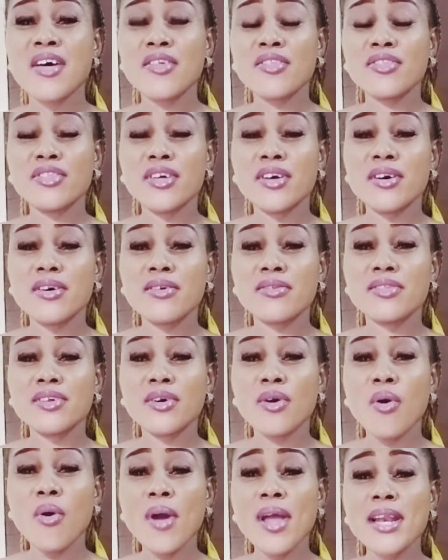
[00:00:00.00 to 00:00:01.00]
the
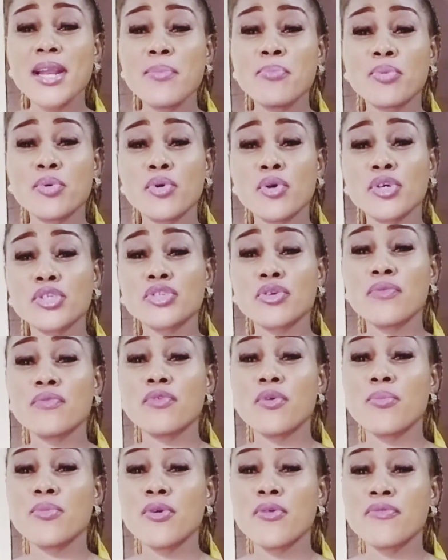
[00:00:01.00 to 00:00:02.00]
oily production
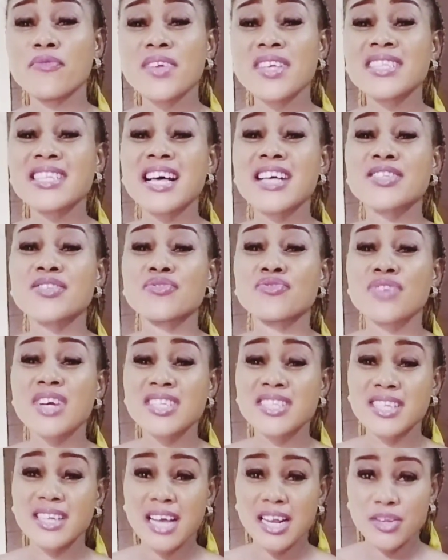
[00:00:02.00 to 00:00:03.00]
from your face has
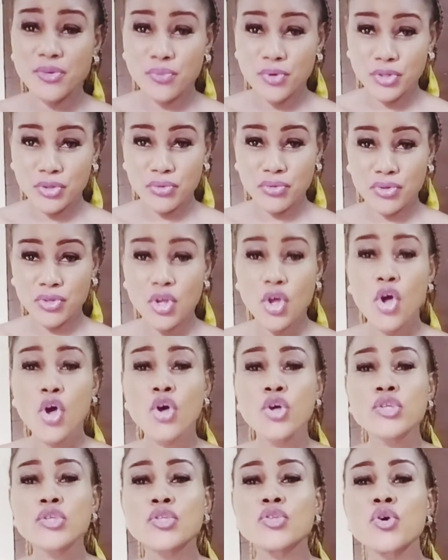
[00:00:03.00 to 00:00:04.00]
drastically reduced.
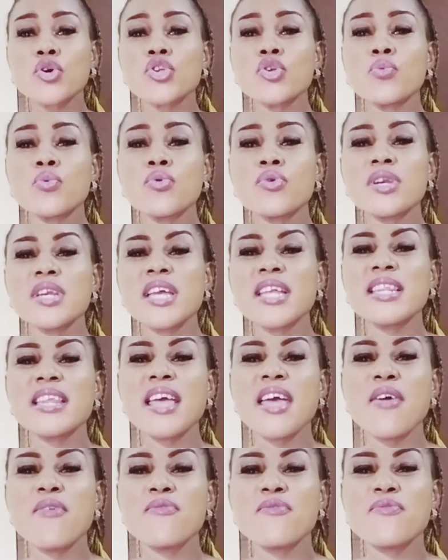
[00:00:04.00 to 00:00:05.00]
So you will need
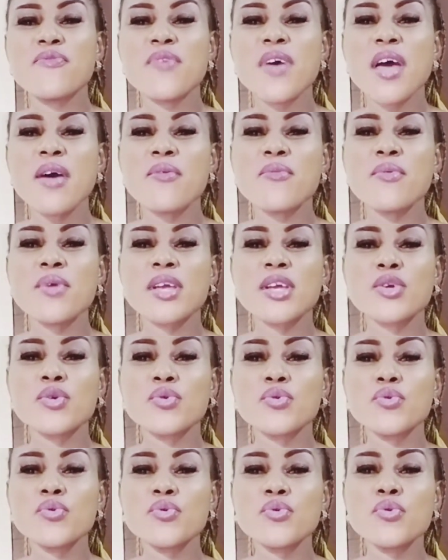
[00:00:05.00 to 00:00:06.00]
a very
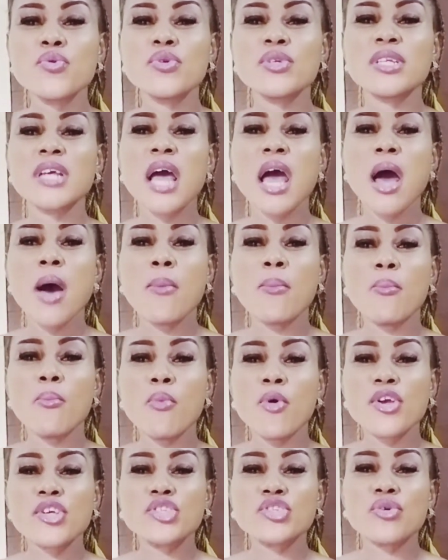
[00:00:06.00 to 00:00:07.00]
good
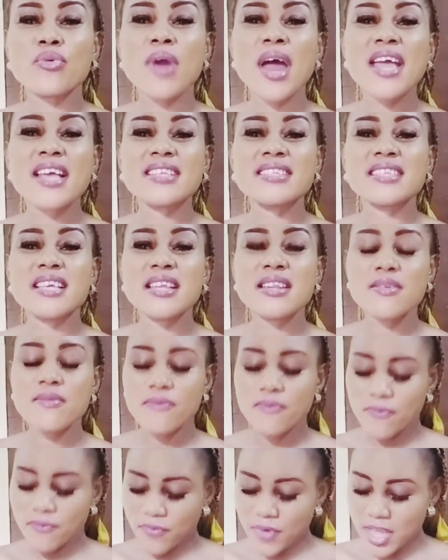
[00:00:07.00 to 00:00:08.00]
moisturizing
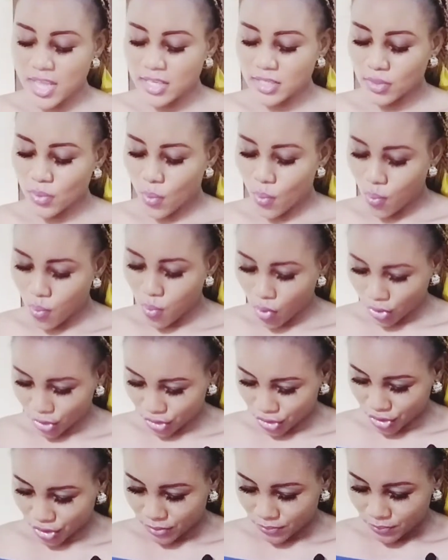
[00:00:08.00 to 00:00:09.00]
face
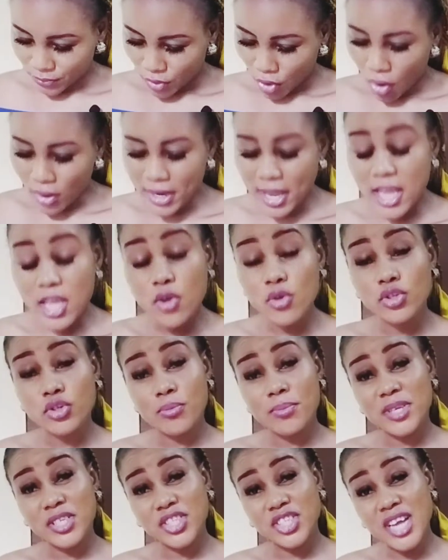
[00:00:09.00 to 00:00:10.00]
wash. Okay, you should
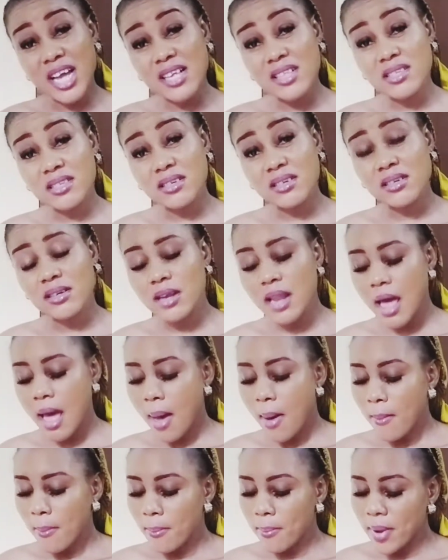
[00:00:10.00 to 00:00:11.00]
be gentle,
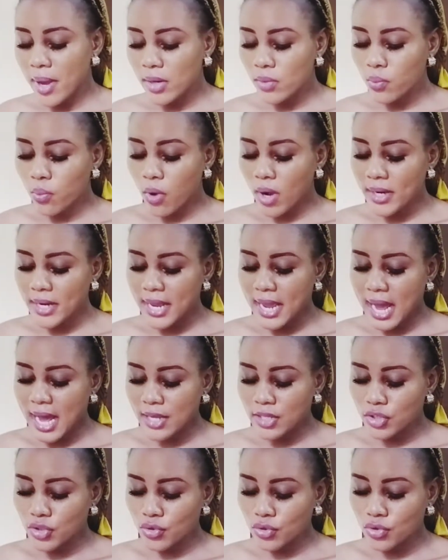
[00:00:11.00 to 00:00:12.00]
but what it has
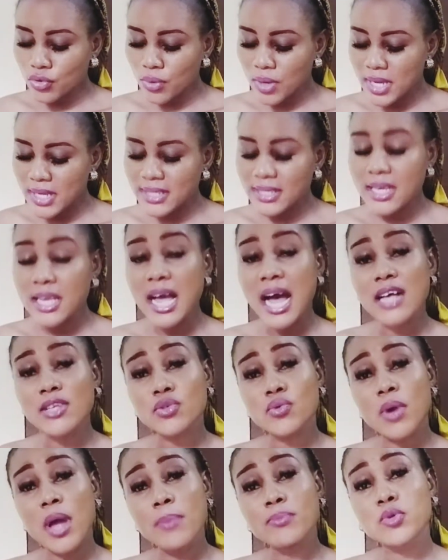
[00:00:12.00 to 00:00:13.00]
to do is it has
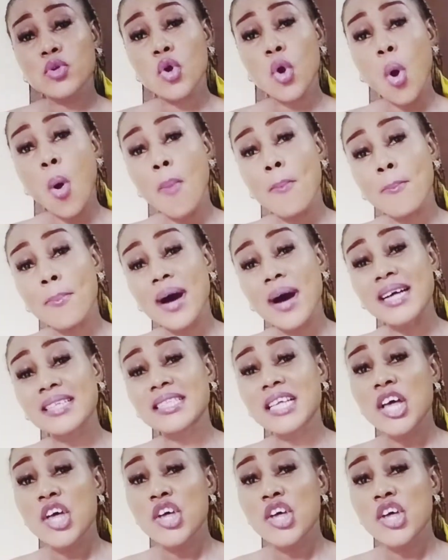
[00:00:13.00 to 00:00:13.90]
to help to combat